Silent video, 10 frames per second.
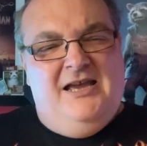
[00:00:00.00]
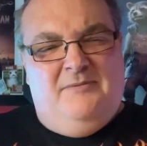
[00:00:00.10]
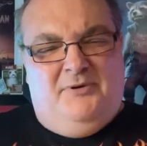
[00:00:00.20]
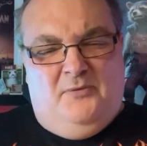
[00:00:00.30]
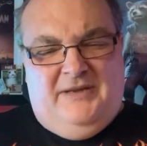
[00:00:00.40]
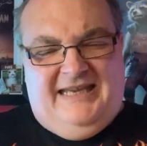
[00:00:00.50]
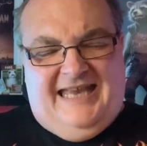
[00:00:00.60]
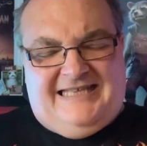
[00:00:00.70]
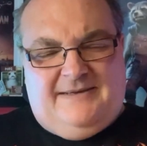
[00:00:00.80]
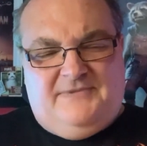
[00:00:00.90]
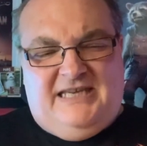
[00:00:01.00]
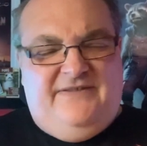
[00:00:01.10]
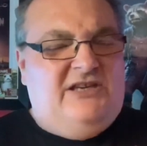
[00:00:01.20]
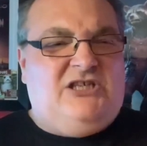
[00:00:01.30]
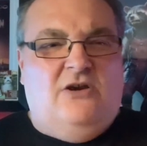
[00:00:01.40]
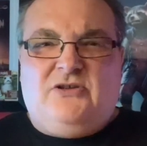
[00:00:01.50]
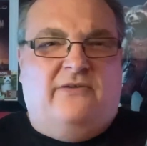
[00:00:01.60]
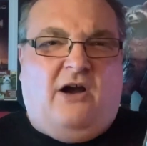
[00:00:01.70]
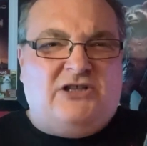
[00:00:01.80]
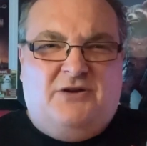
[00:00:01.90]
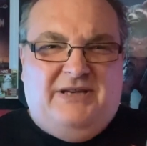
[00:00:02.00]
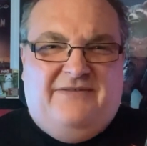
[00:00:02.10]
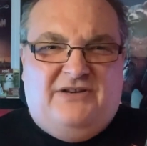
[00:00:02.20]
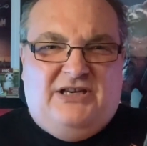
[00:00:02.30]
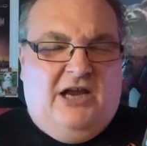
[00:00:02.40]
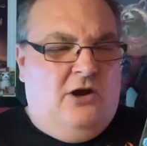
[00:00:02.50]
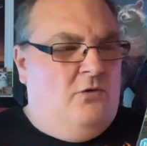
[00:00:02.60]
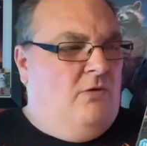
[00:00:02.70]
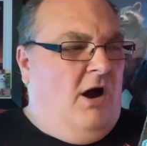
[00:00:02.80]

But when you get some TV shows, I, I don't even know.